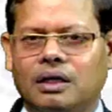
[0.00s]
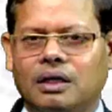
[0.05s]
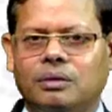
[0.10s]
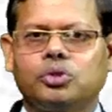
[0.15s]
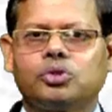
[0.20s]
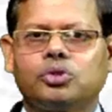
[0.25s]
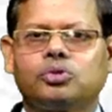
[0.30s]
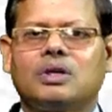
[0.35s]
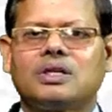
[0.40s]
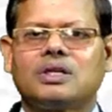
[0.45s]
able
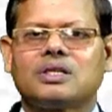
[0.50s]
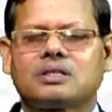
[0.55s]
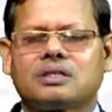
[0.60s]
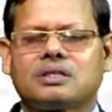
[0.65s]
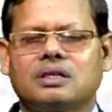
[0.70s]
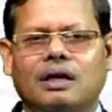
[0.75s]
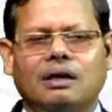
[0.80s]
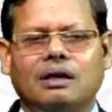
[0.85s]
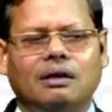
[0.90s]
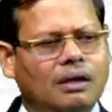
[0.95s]
to
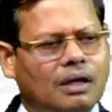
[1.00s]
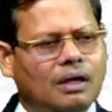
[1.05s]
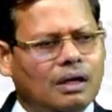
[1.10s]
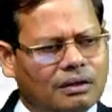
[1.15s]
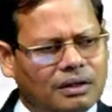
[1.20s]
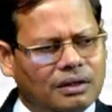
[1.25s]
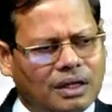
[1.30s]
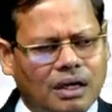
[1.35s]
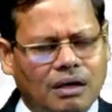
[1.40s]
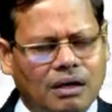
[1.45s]
understand.
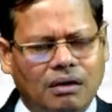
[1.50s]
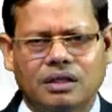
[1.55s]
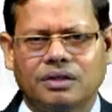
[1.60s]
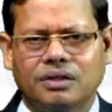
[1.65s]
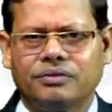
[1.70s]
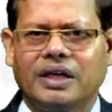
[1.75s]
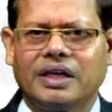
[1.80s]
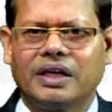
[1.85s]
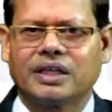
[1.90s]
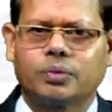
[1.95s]
They are not
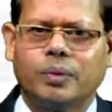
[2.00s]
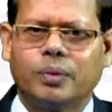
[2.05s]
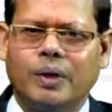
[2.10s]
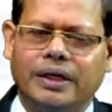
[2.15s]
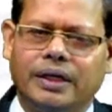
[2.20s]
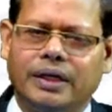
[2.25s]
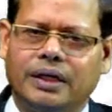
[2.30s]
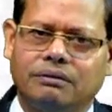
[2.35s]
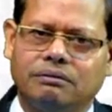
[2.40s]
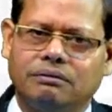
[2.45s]
even
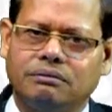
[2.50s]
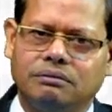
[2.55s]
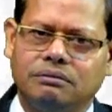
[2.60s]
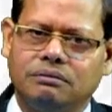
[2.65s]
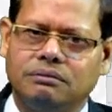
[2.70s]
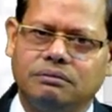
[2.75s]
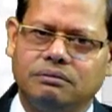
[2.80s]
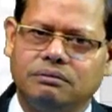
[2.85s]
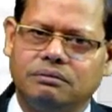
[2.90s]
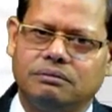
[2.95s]
explaining.
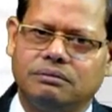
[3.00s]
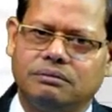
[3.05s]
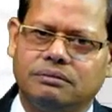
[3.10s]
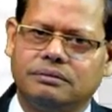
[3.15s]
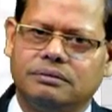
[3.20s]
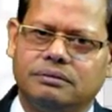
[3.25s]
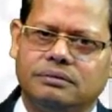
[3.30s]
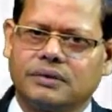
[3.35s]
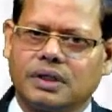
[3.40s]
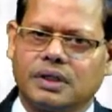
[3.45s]

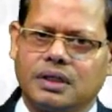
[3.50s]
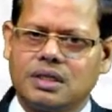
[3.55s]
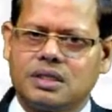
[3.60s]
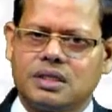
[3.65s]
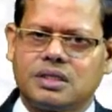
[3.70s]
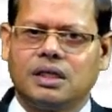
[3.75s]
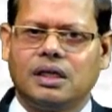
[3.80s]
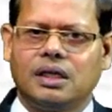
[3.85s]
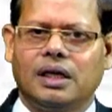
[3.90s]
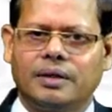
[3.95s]

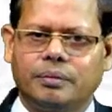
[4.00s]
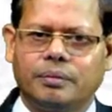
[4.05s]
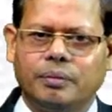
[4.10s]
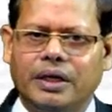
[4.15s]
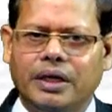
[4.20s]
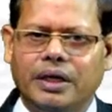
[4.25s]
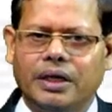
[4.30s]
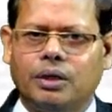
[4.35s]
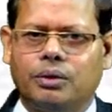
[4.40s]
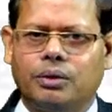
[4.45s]
See, let me
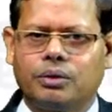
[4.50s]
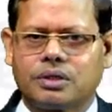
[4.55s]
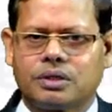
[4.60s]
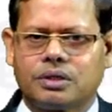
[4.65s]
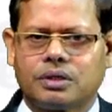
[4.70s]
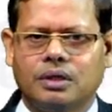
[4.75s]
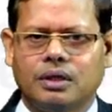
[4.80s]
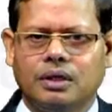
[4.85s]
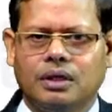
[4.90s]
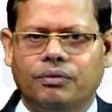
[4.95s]
read out
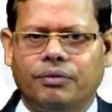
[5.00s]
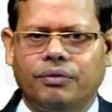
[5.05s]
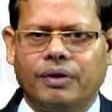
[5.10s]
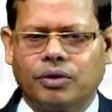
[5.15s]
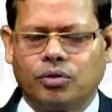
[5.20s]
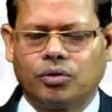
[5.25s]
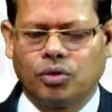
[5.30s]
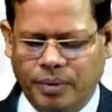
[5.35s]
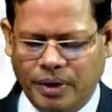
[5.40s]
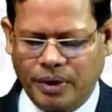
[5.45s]
for
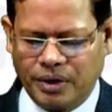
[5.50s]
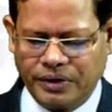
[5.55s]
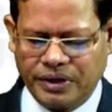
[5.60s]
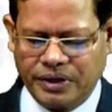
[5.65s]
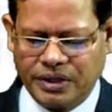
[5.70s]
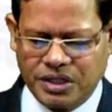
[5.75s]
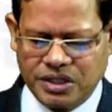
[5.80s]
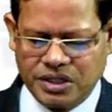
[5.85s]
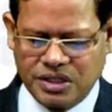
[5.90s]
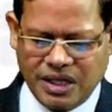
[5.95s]
your benefit.
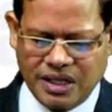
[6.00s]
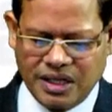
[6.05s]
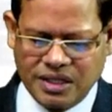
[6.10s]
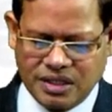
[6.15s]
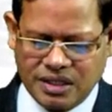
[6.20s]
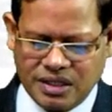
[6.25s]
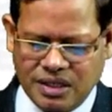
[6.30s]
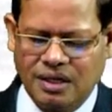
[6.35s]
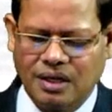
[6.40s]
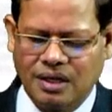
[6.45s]
It
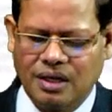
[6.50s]
says,